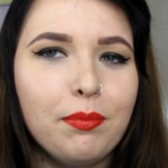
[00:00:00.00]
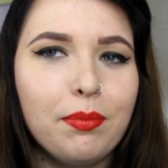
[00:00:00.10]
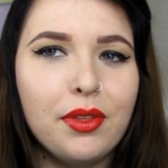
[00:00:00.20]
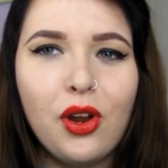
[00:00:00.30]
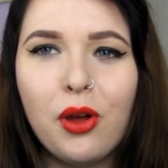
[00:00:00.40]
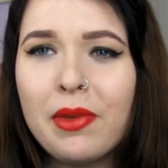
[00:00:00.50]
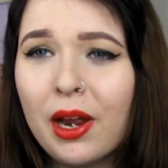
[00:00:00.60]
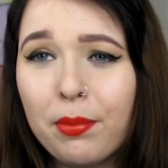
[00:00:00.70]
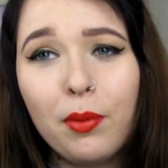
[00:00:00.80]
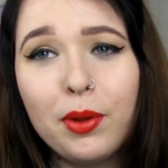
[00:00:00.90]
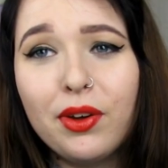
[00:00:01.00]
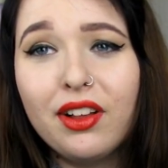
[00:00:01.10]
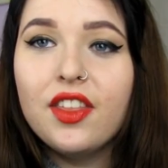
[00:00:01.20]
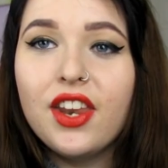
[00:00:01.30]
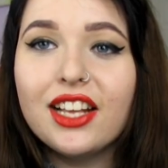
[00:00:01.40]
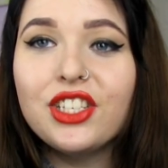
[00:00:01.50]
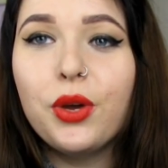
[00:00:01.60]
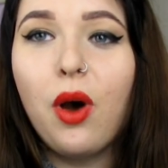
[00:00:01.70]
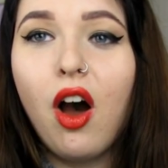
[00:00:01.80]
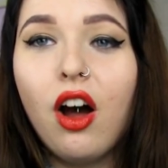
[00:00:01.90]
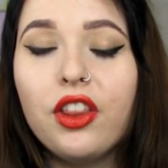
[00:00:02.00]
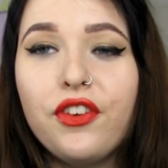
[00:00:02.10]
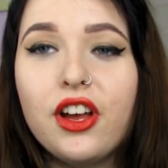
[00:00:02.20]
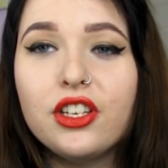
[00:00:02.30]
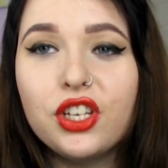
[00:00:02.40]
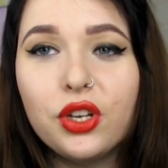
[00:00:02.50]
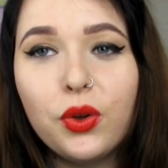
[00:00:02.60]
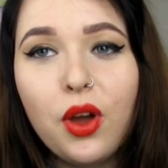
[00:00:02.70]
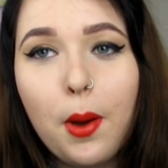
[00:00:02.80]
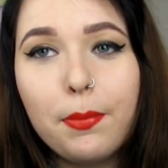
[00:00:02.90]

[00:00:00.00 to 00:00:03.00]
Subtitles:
But knowing me, I probably will. The next 2 are the first 2